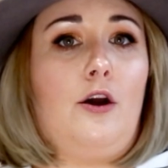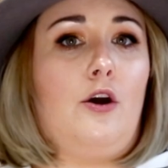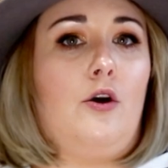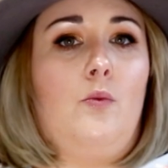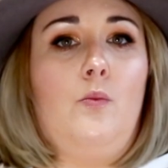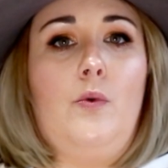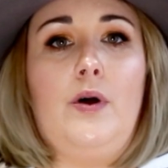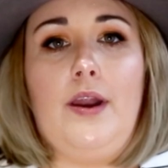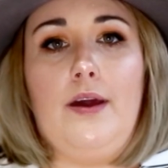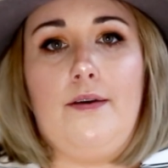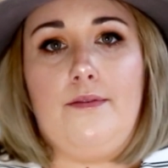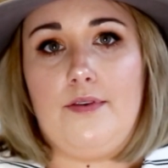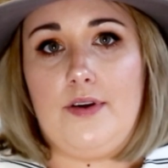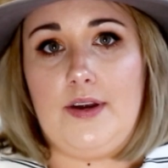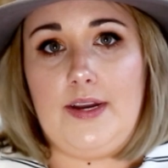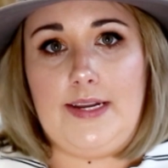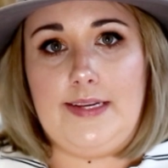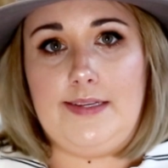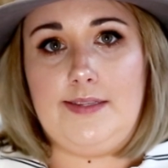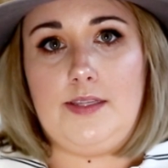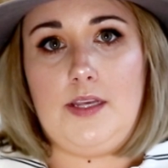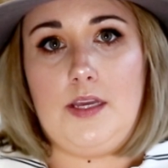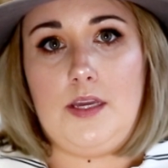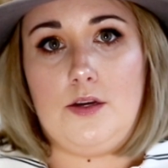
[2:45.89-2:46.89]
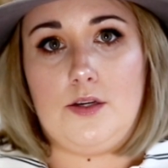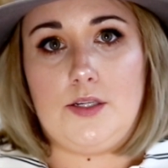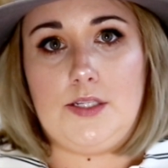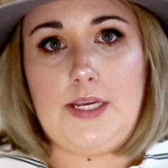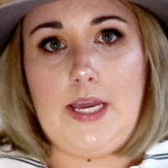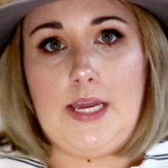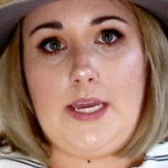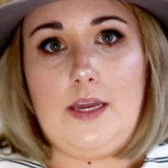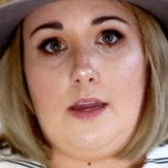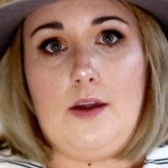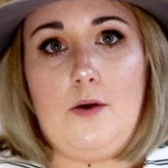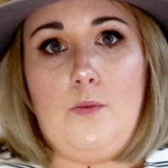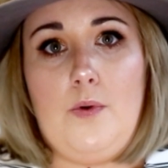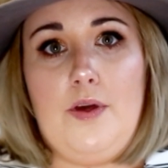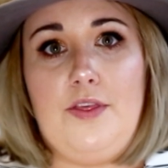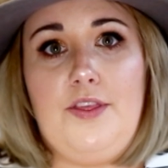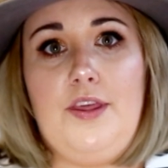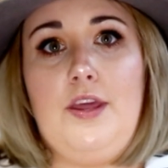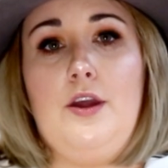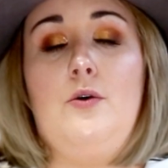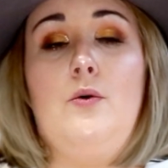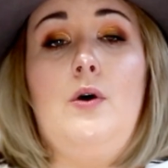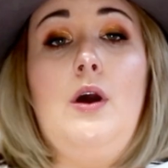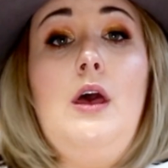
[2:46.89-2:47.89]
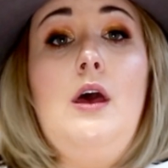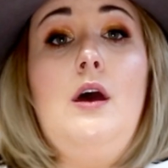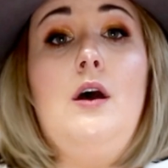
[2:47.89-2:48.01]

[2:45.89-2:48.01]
or whatever it is that you're taking with you.